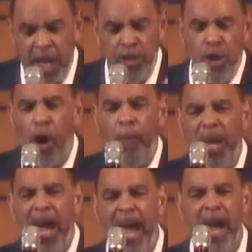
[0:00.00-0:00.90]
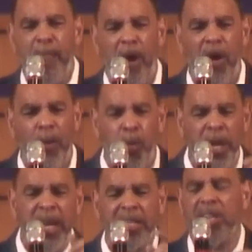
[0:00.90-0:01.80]
then you'll be able,
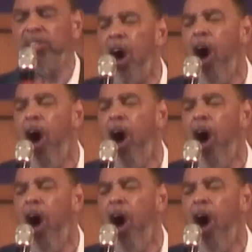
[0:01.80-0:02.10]
when this is